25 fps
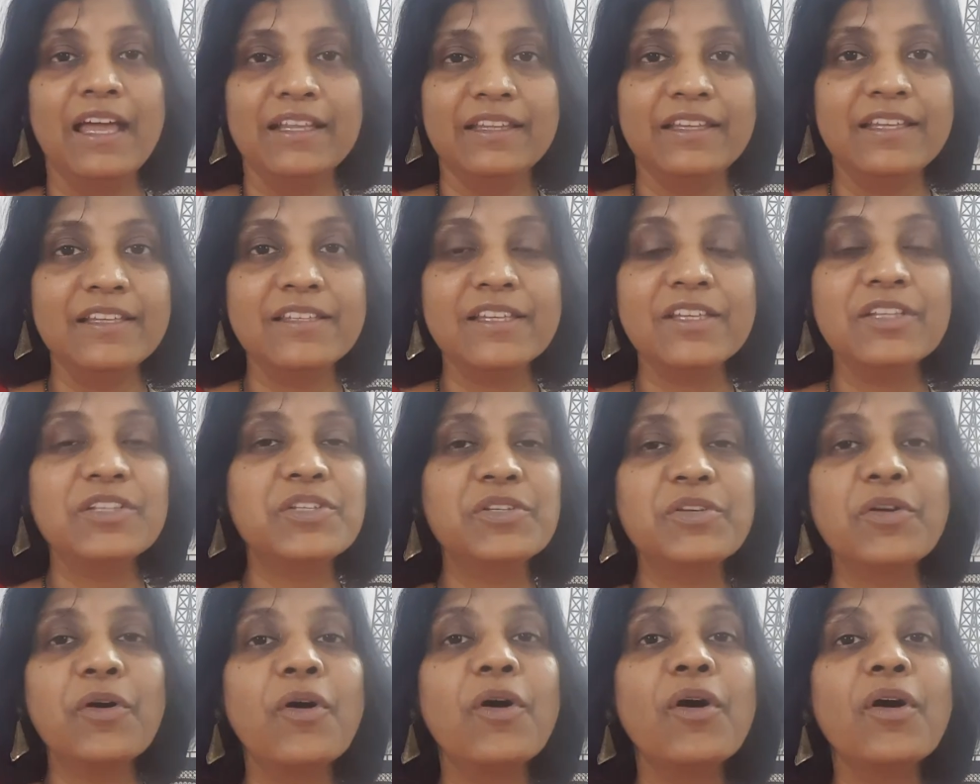this
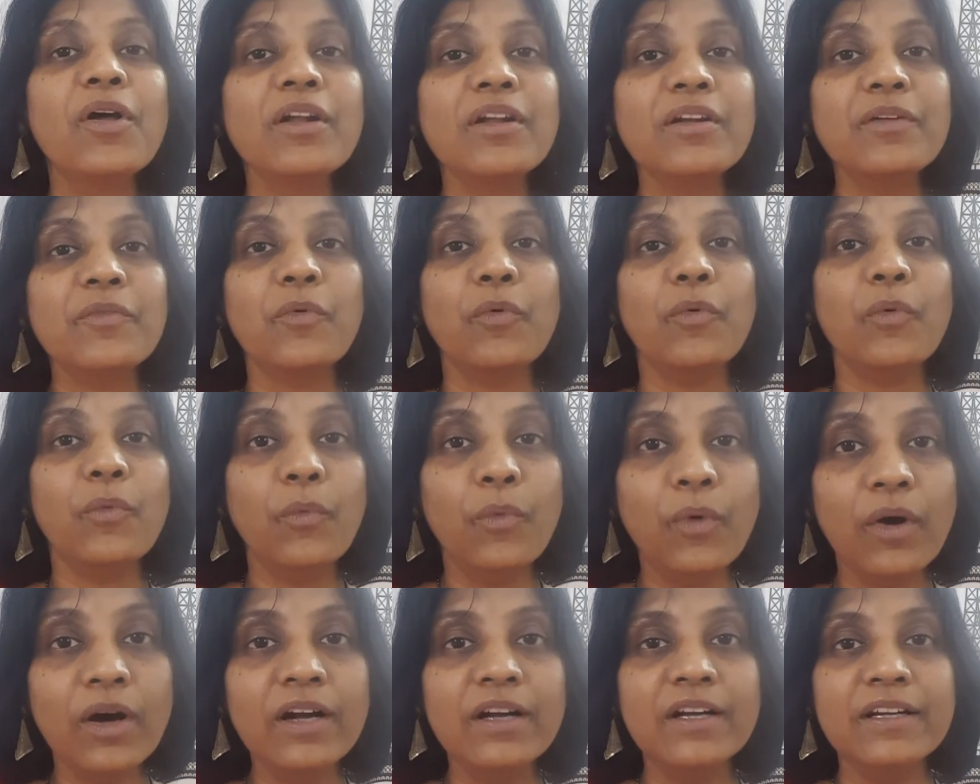is your
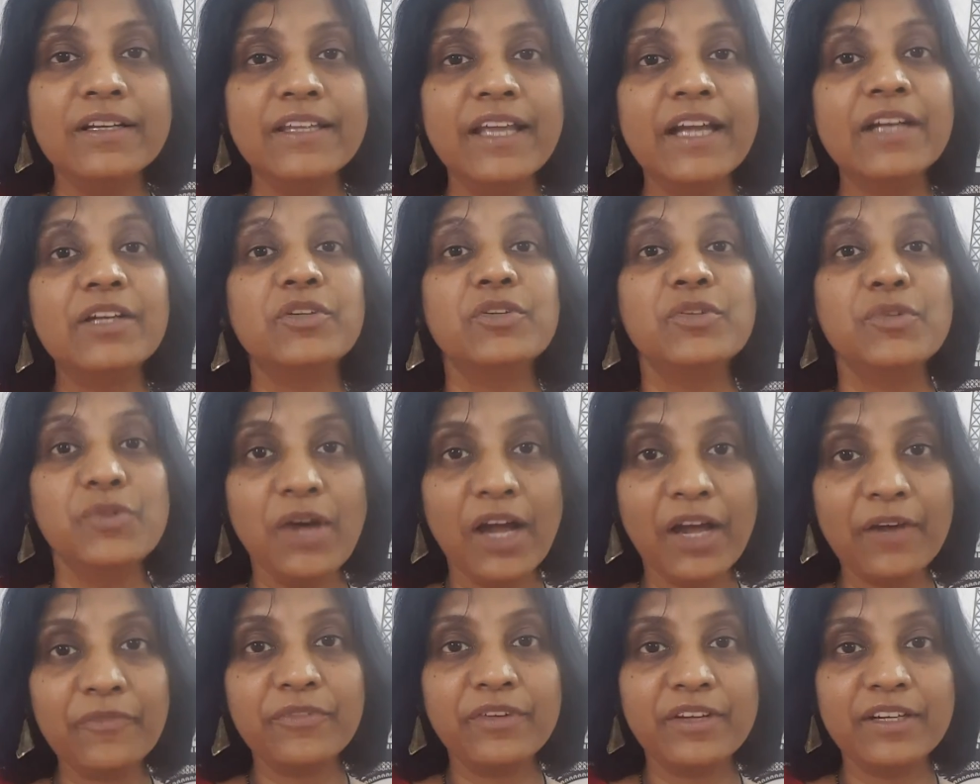world that you
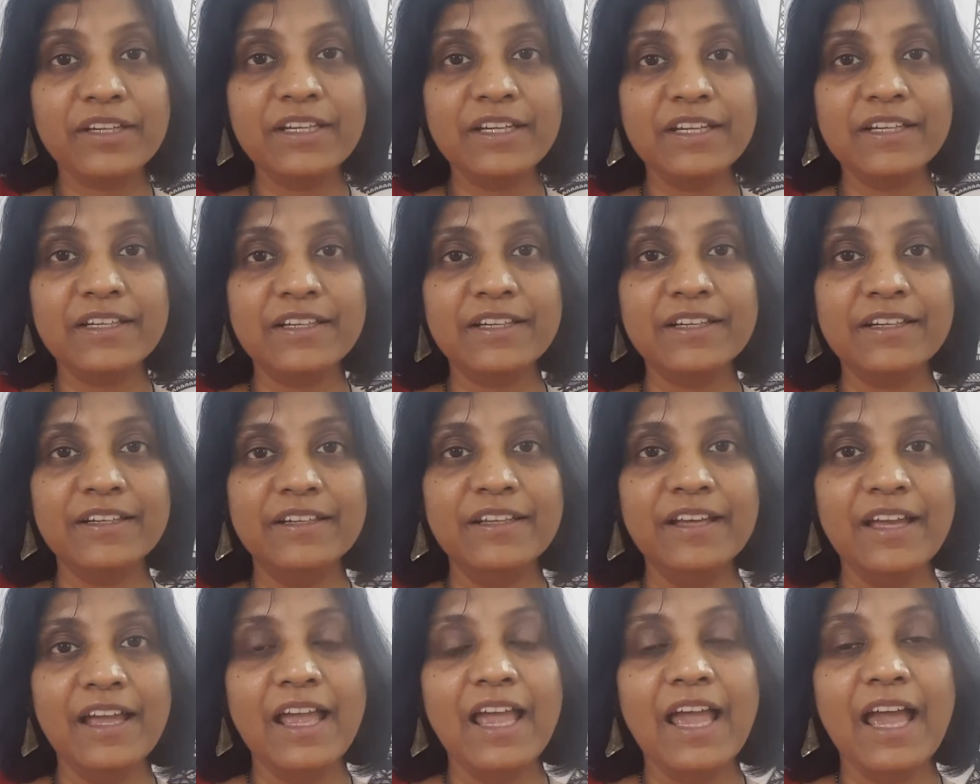have created,
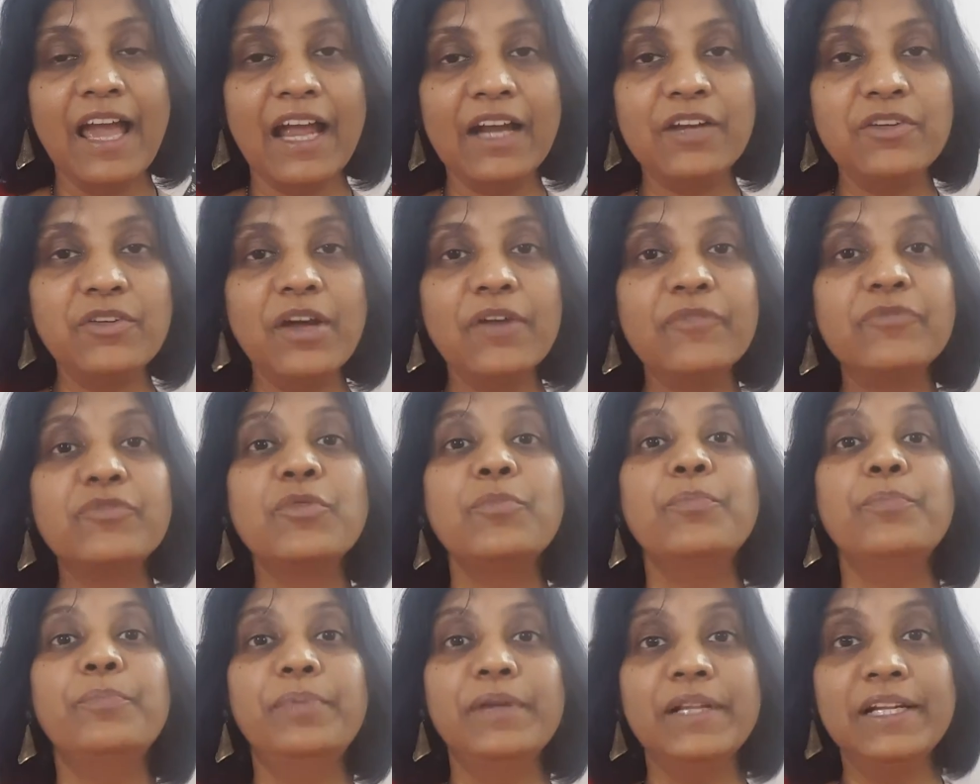and you have to
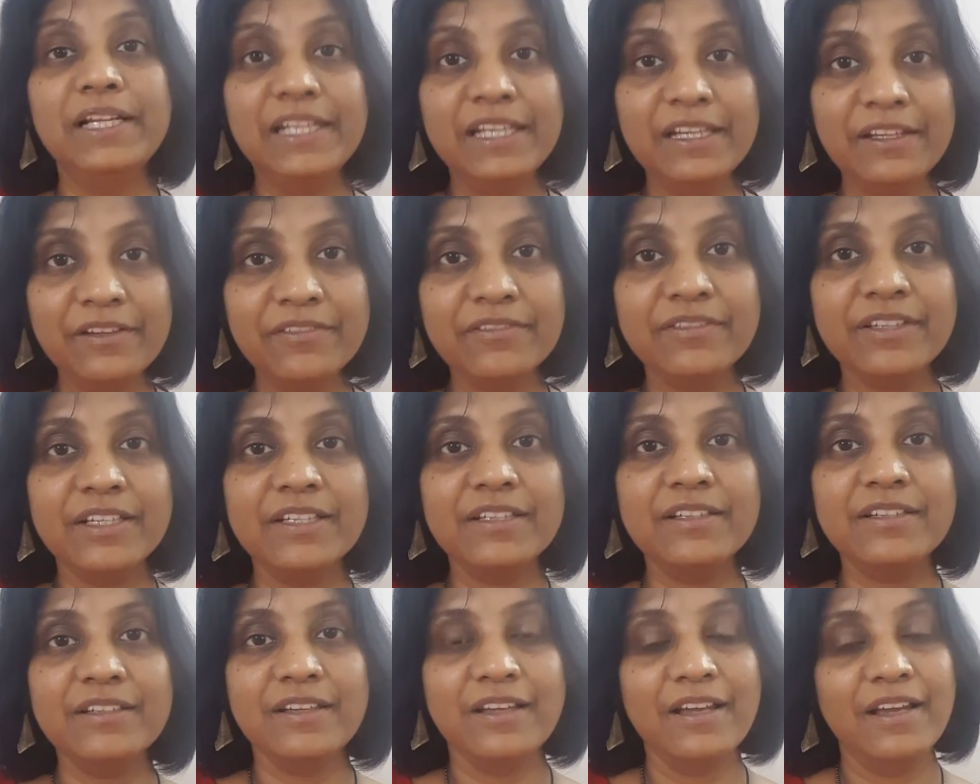believe
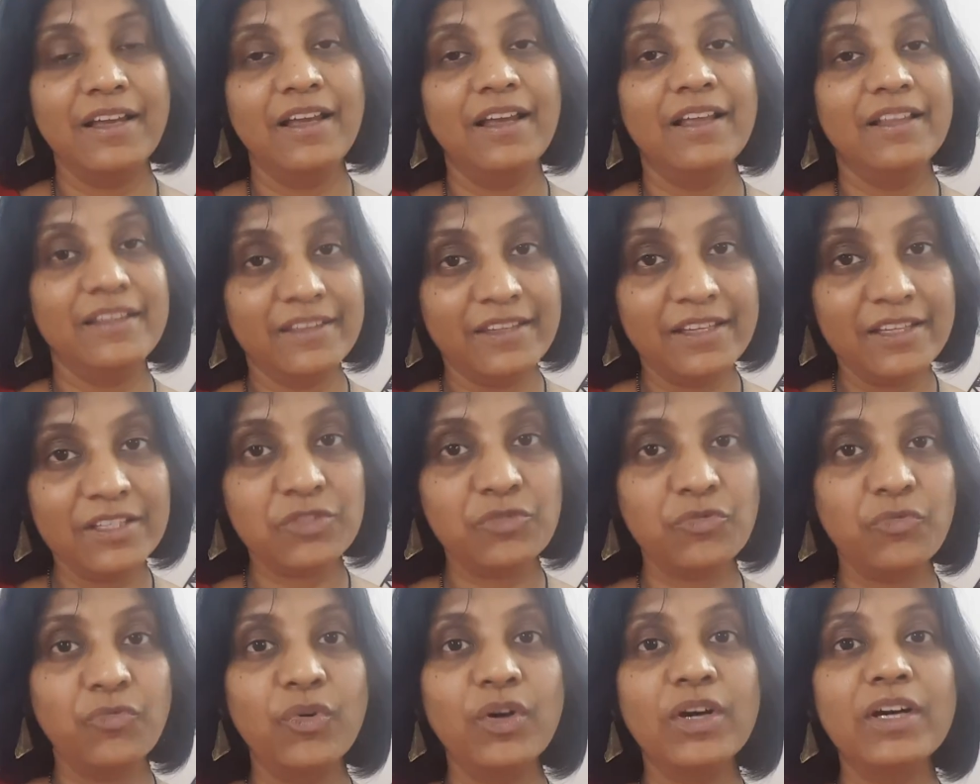in
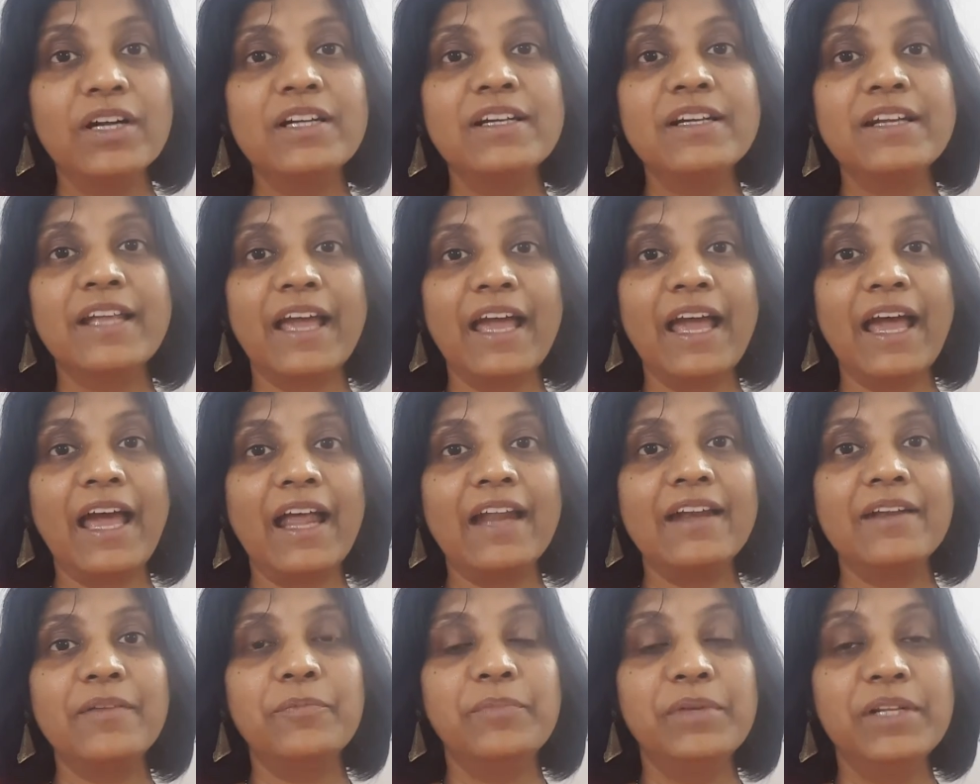this world
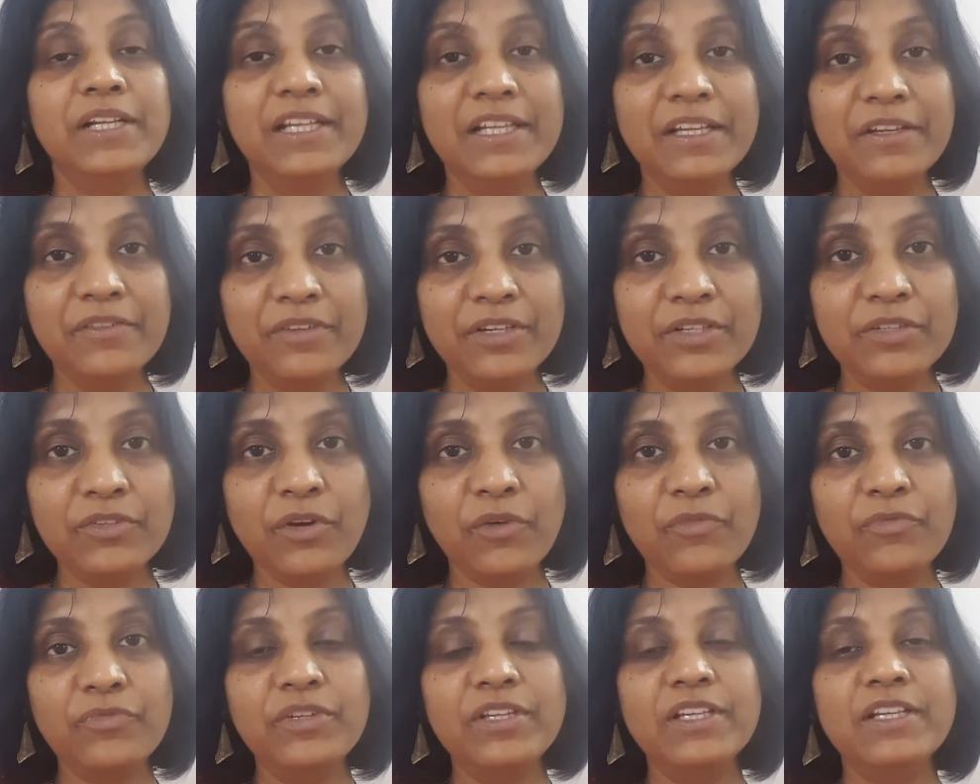and believe in
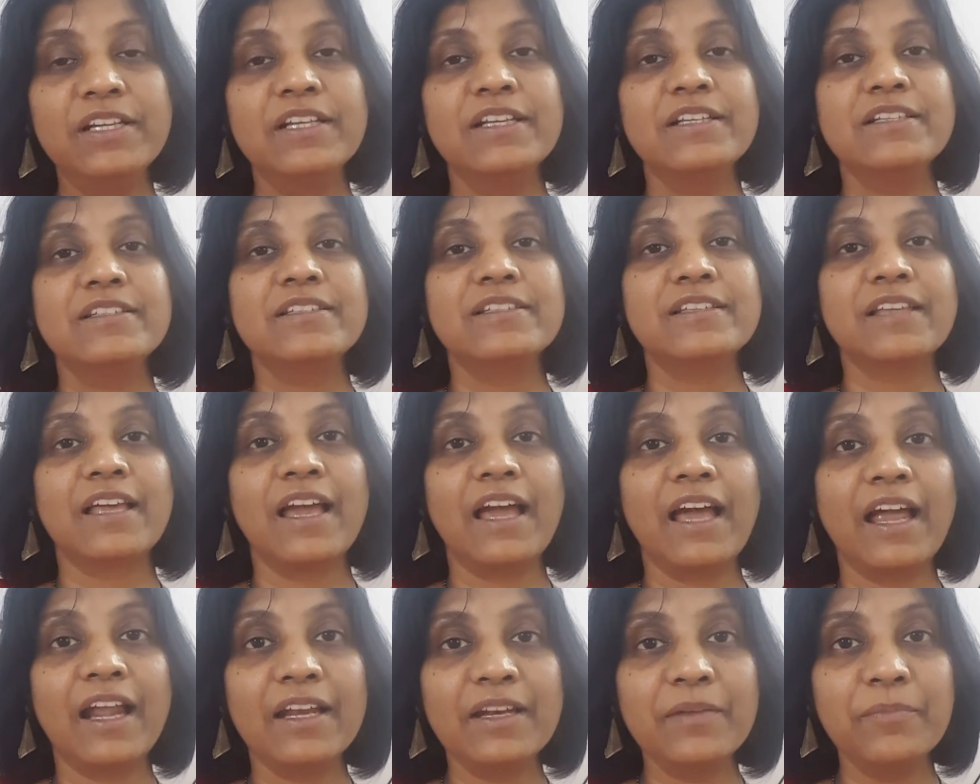your feelings
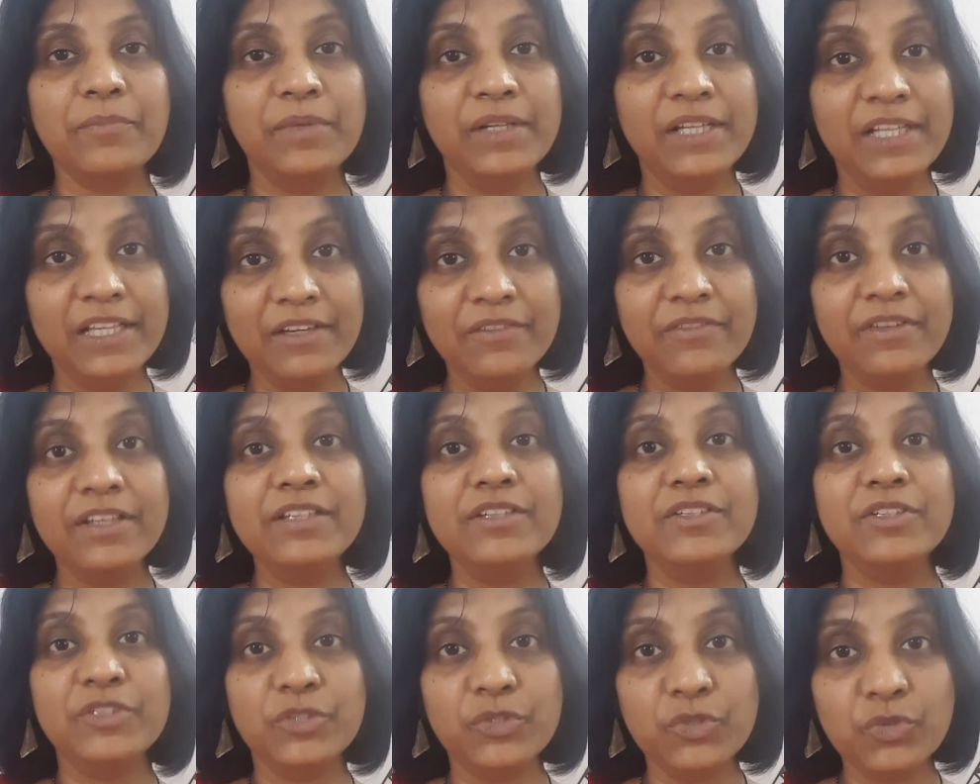and believe
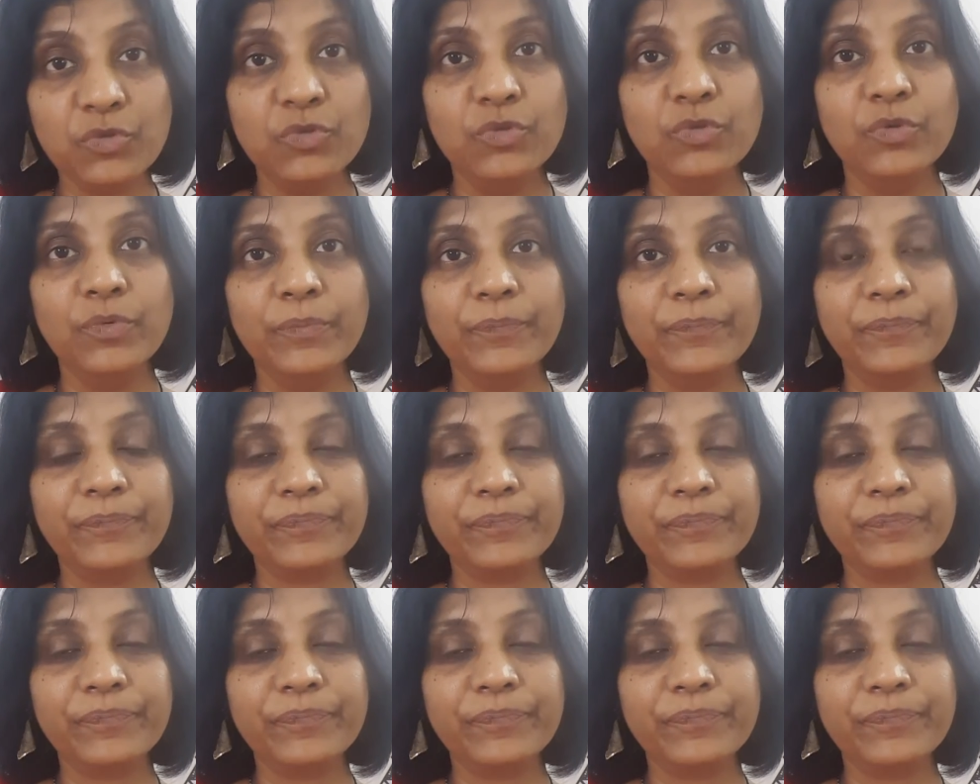in you.